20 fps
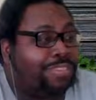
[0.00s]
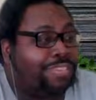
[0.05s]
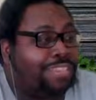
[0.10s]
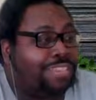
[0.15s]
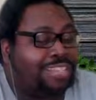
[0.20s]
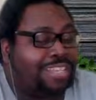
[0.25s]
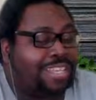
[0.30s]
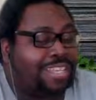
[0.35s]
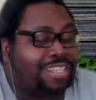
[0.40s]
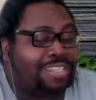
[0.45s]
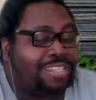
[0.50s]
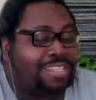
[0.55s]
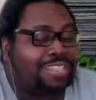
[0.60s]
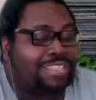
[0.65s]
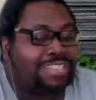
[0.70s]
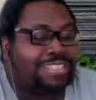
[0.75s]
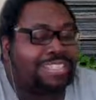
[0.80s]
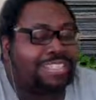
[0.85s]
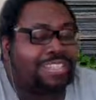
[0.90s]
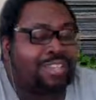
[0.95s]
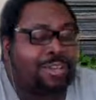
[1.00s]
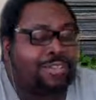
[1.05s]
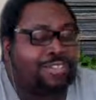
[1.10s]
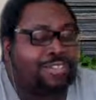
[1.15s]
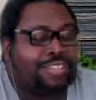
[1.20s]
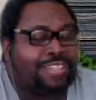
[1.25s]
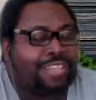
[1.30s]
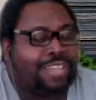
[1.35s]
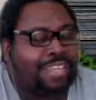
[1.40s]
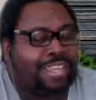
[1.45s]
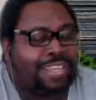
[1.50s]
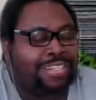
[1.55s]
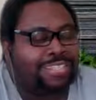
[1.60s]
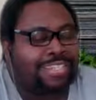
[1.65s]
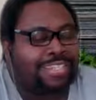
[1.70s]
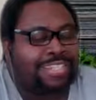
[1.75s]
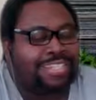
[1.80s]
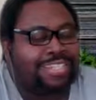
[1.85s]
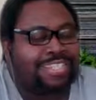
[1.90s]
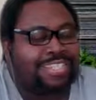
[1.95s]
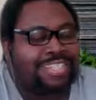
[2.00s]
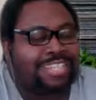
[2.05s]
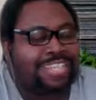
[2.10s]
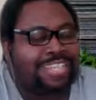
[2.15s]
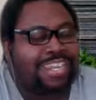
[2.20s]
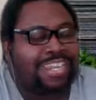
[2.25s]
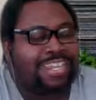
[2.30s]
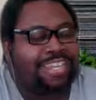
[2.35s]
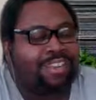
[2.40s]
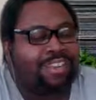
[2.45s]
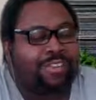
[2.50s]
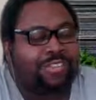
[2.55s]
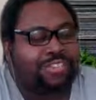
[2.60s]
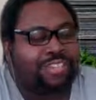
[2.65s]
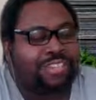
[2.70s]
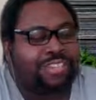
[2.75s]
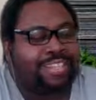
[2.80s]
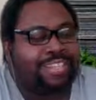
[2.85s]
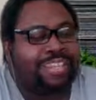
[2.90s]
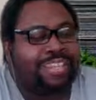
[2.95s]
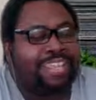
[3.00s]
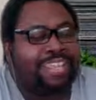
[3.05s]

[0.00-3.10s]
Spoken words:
thing because I couldn't see Darkseid, and this ain't a shade at Darkseid.